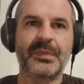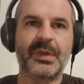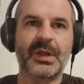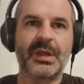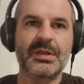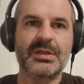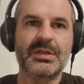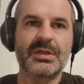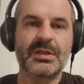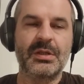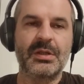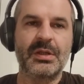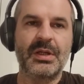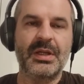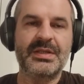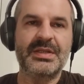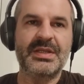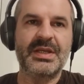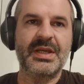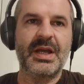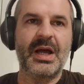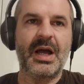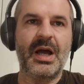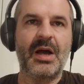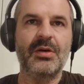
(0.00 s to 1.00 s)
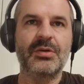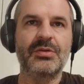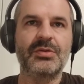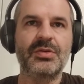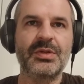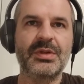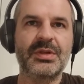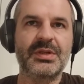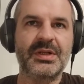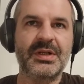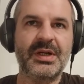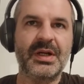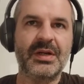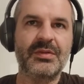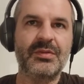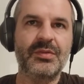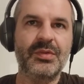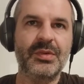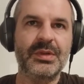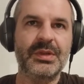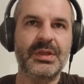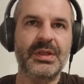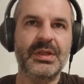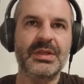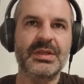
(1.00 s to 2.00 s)
So let's see how to interact
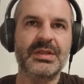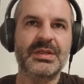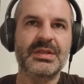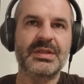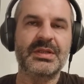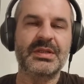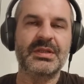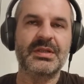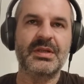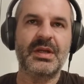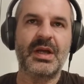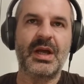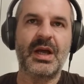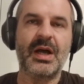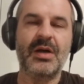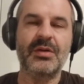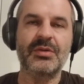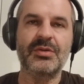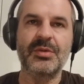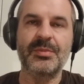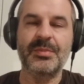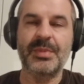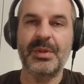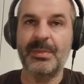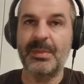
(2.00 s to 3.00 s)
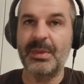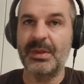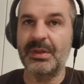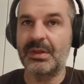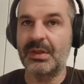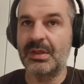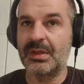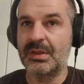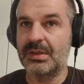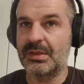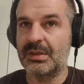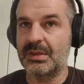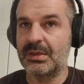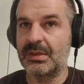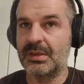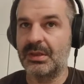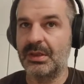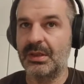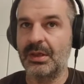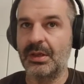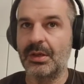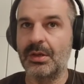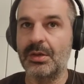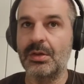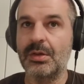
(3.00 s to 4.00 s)
with this, how to implement it
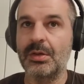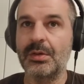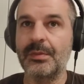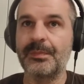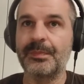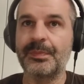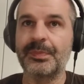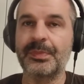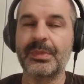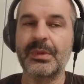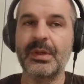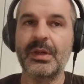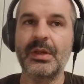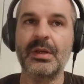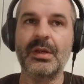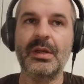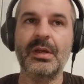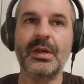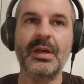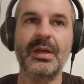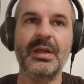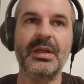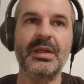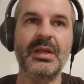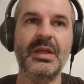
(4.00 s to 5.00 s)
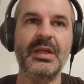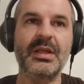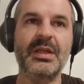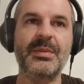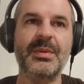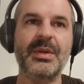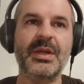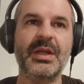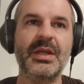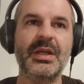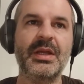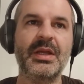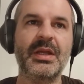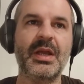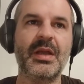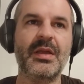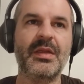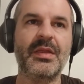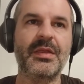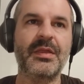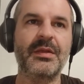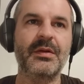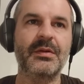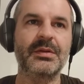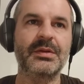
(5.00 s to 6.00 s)
in Go. In the beginning, I
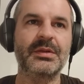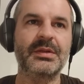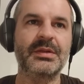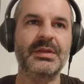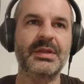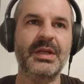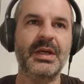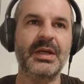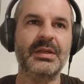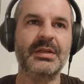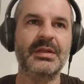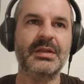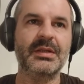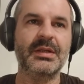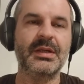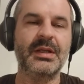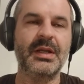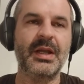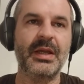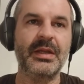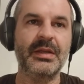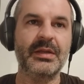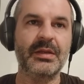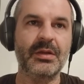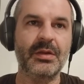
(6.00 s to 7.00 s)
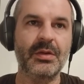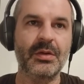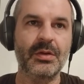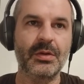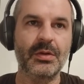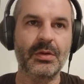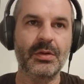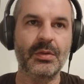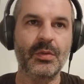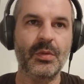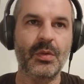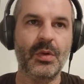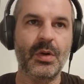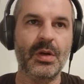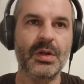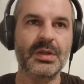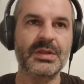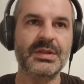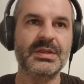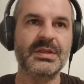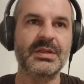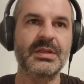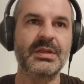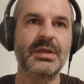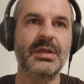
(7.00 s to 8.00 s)
thought that client Go
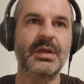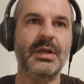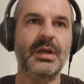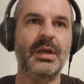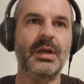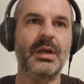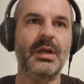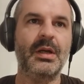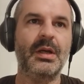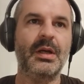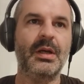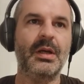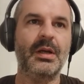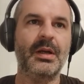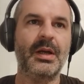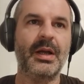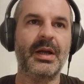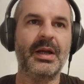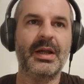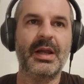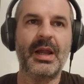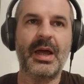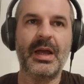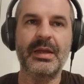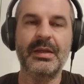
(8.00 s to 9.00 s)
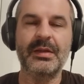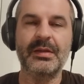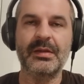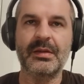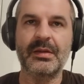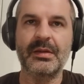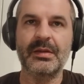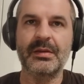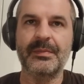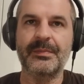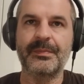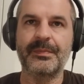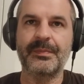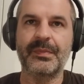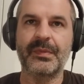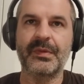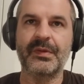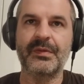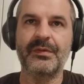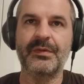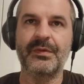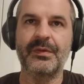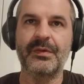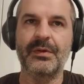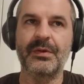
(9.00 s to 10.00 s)
was a client
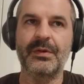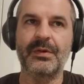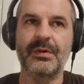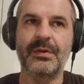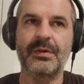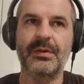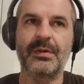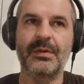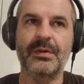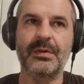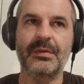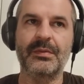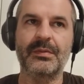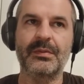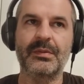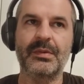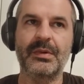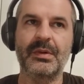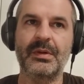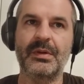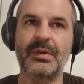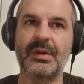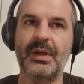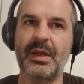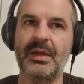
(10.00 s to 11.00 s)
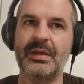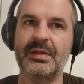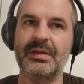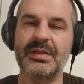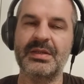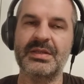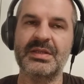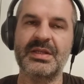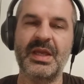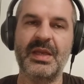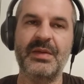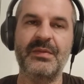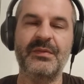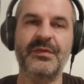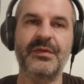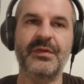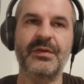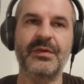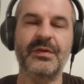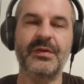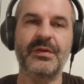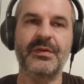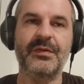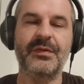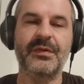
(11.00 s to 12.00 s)
for like the same
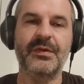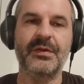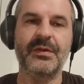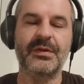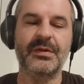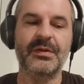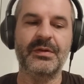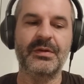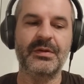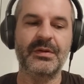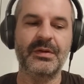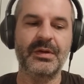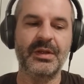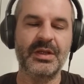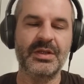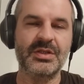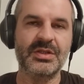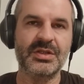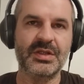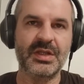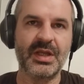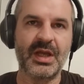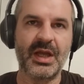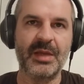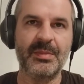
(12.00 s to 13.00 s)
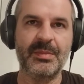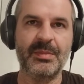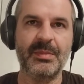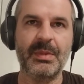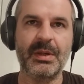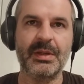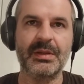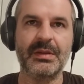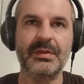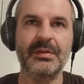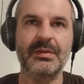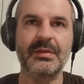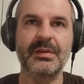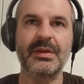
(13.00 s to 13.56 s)
for each type, but